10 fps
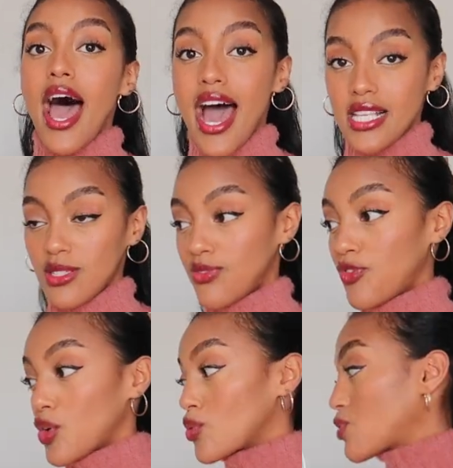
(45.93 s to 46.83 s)
As
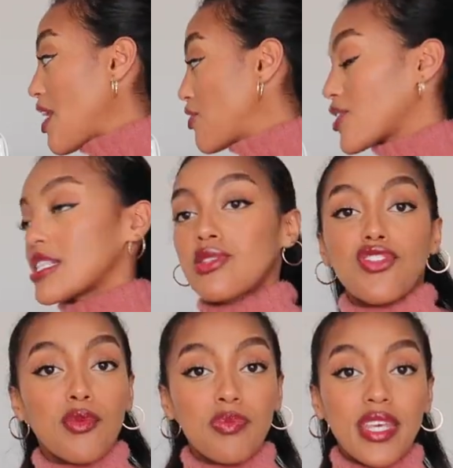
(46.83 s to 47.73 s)
for reference,
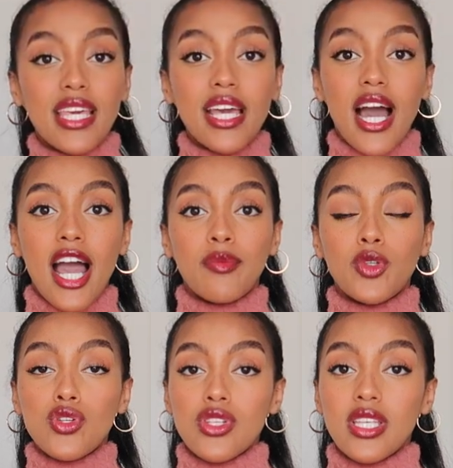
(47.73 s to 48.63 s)
for me, I'm
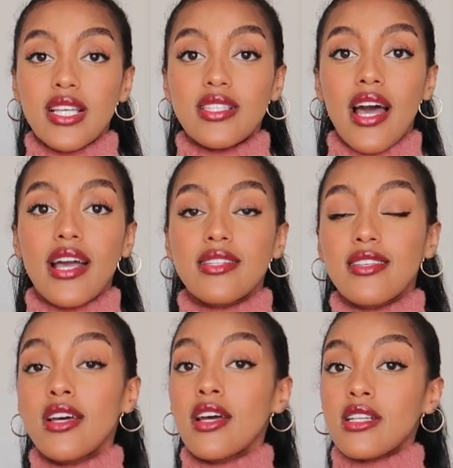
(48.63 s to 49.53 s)
usually a size
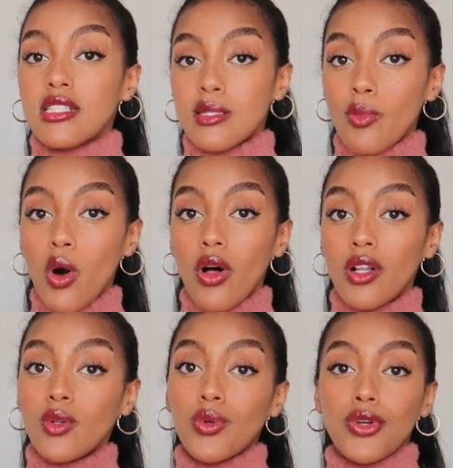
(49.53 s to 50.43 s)

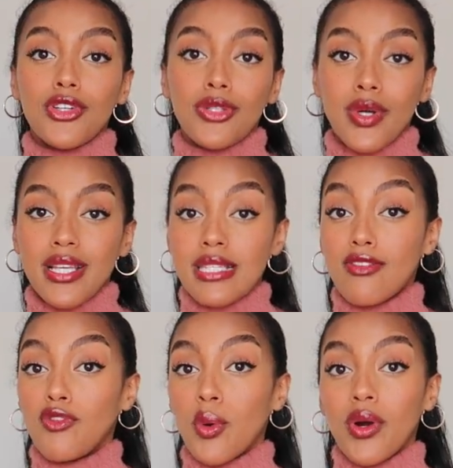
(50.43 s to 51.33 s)
small or
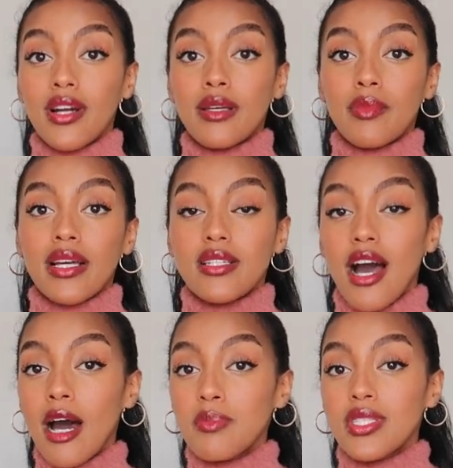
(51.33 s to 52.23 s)
US 4 in my
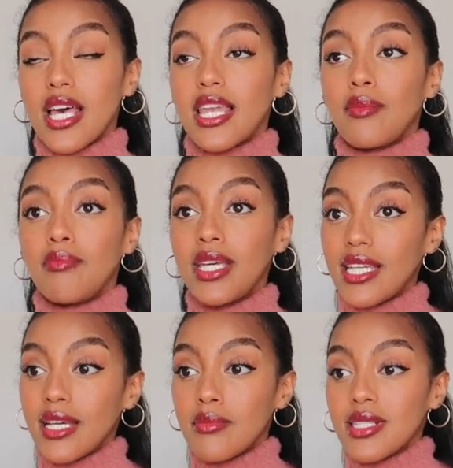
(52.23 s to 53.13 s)
tops and a
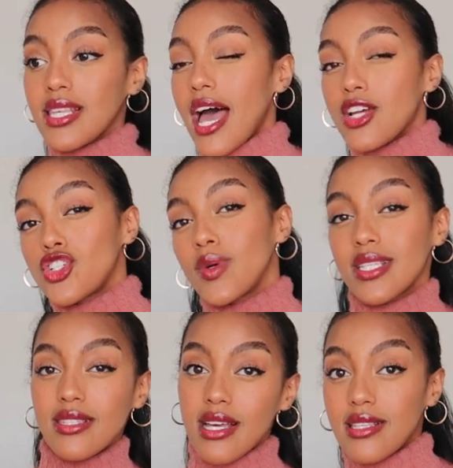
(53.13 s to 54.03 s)
medium slash
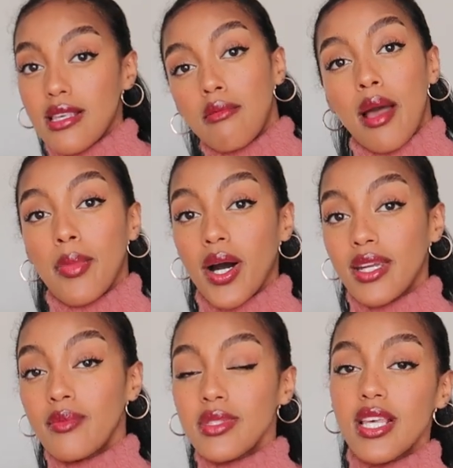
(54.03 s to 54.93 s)
US 6 in my
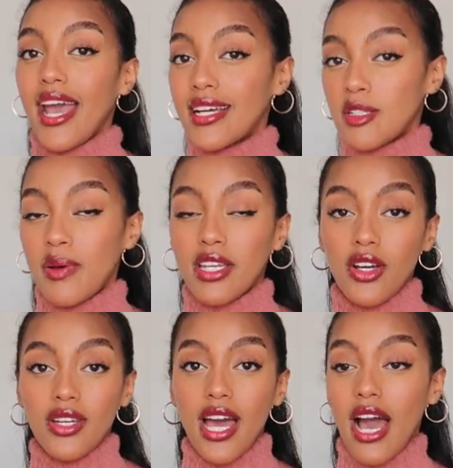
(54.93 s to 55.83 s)
bottoms. And
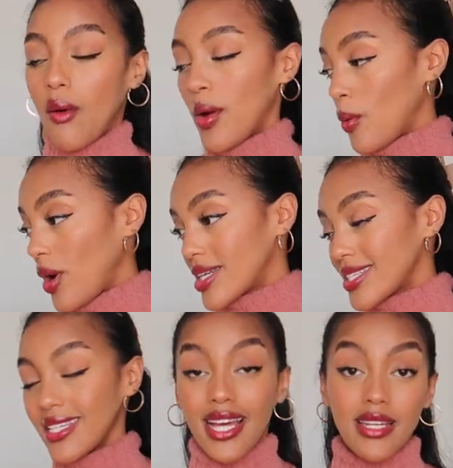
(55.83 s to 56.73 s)
depending on how I
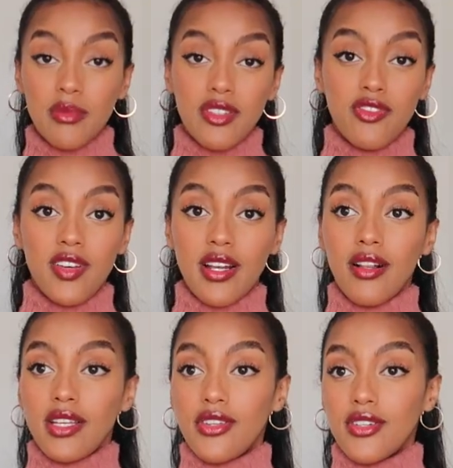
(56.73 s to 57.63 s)
want an item to fit,
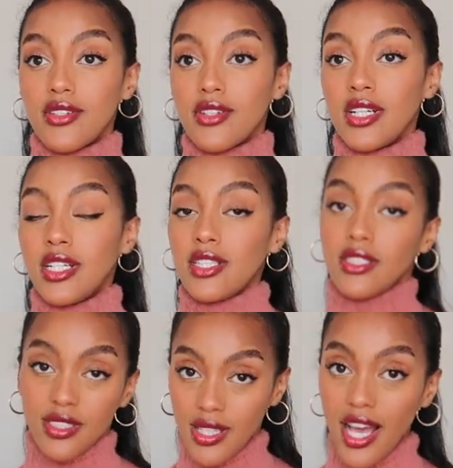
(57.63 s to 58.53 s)
I'll either
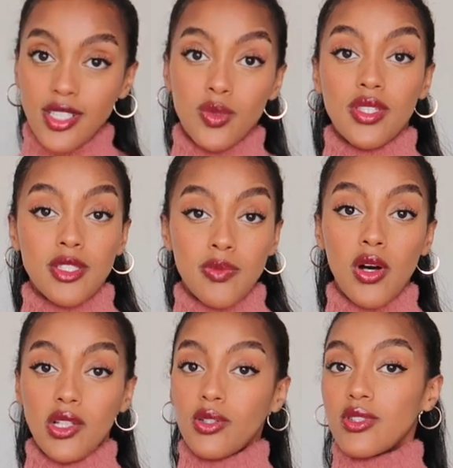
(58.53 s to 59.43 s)
size with a
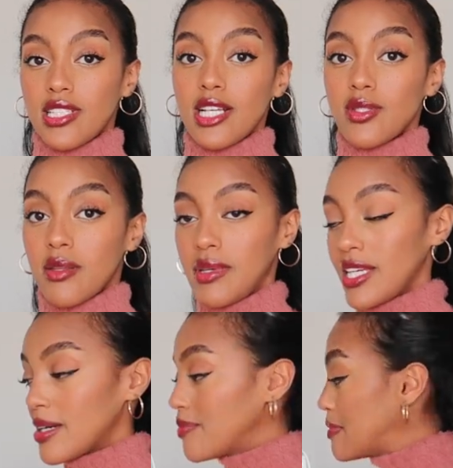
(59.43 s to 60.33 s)
small or size with a
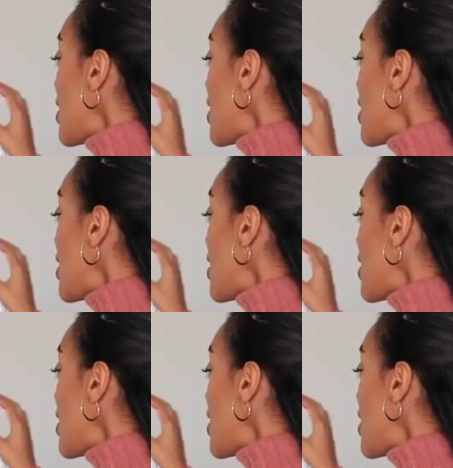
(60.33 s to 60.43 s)
medium.